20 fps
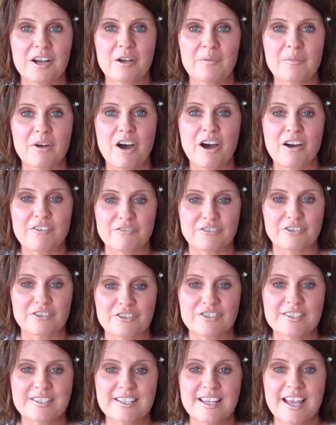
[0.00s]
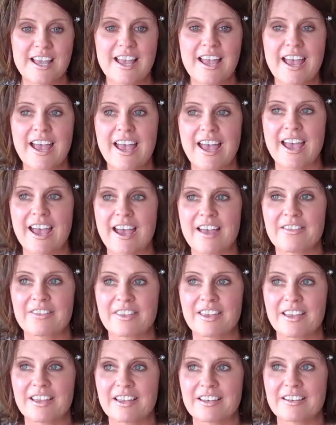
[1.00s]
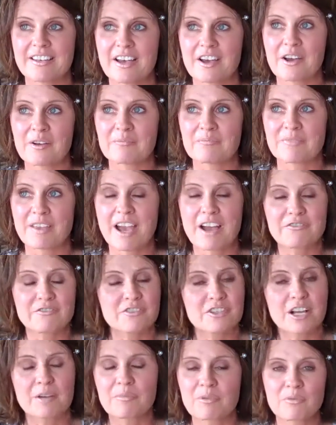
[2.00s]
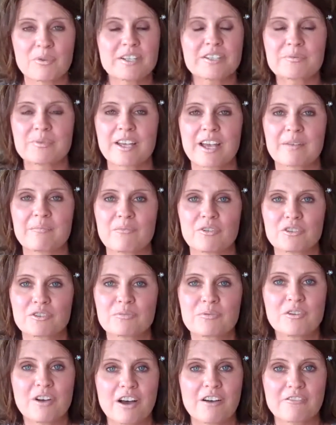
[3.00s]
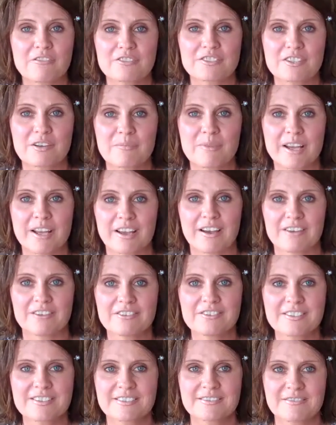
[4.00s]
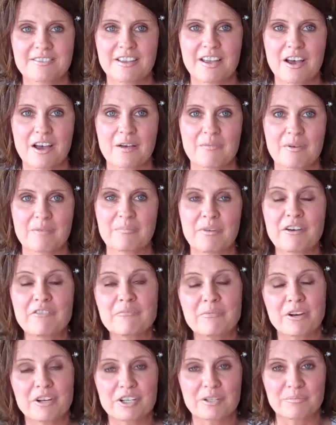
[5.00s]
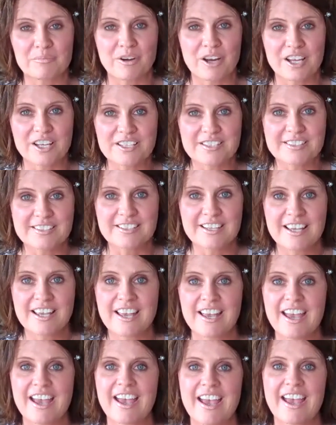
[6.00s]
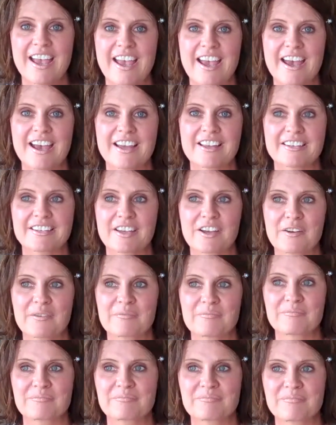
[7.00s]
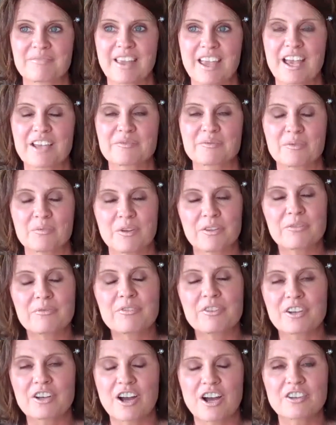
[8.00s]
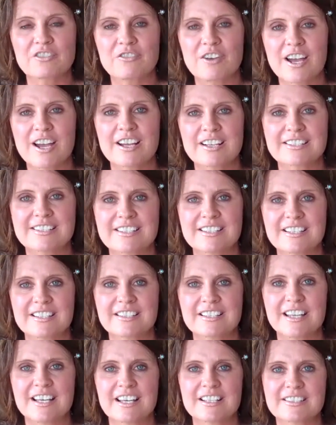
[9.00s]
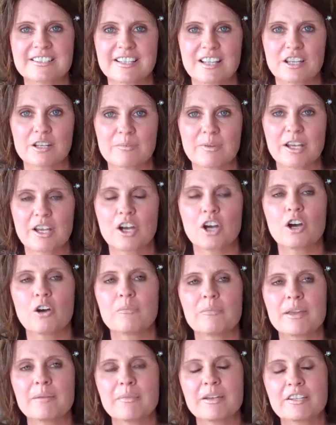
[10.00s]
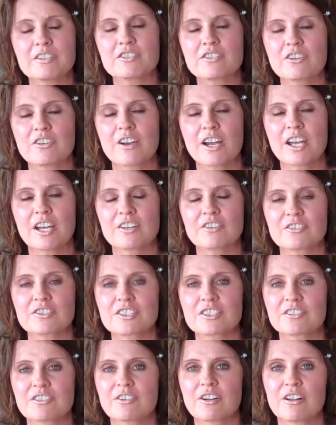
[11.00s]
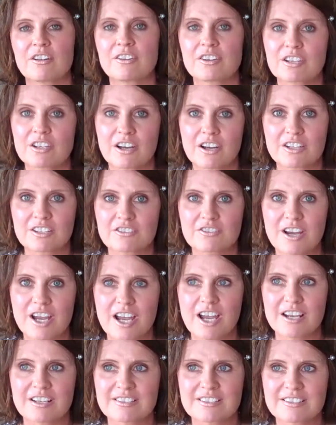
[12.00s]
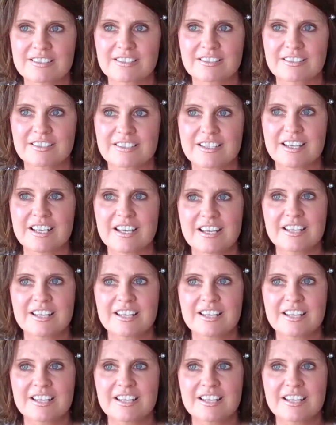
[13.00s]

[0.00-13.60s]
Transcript: offers. And then after a couple of weeks, we had multiple offers on my house above market price. And as we went through the contracts and selling my home, they made sure I understood all the contracts, and